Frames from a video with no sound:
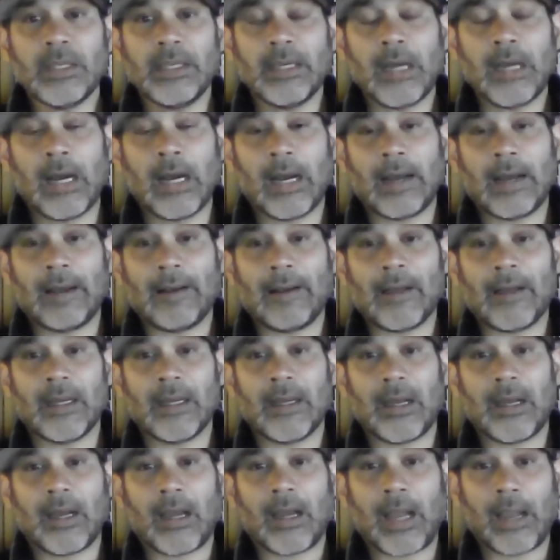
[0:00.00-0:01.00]
I
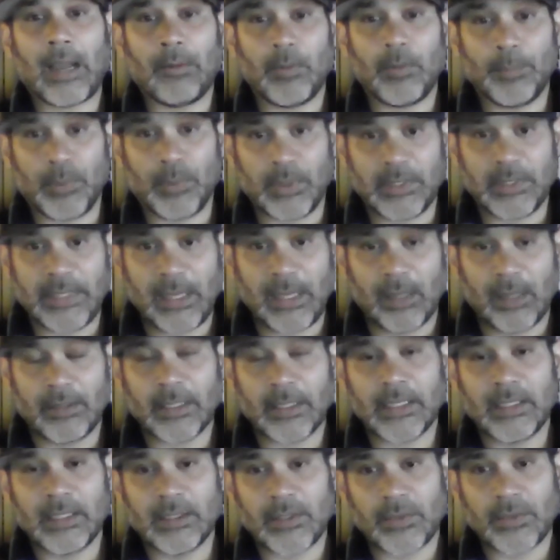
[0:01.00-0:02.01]
would put
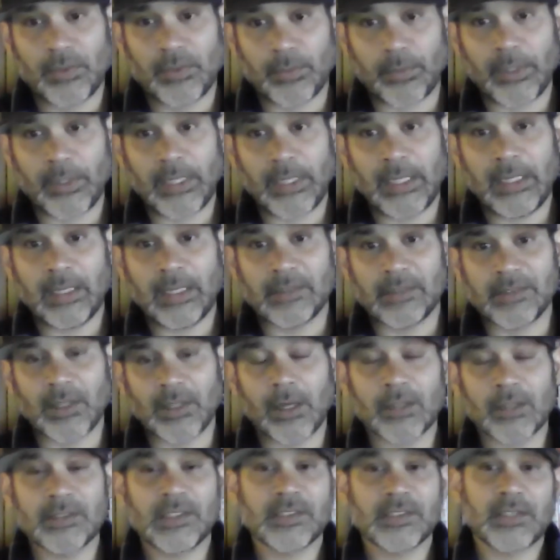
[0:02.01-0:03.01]
Kelenic in the 3 as
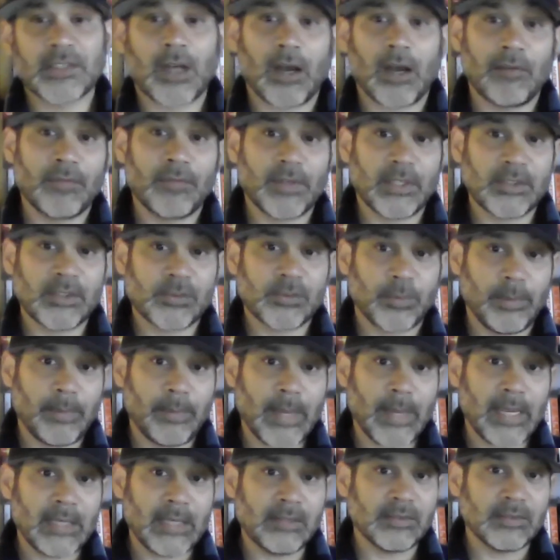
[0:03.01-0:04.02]
long as his confidence
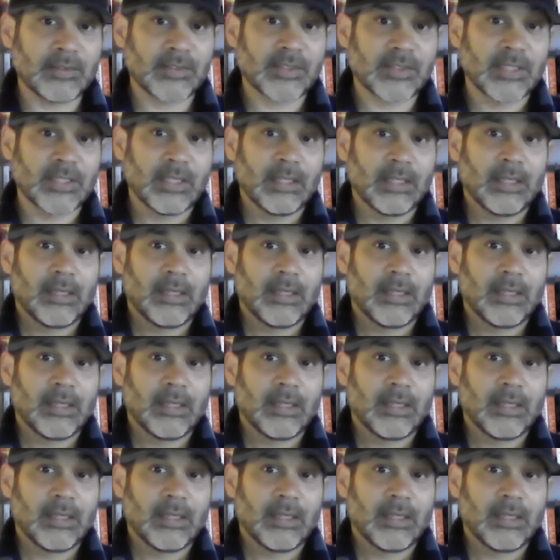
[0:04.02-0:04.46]
remains.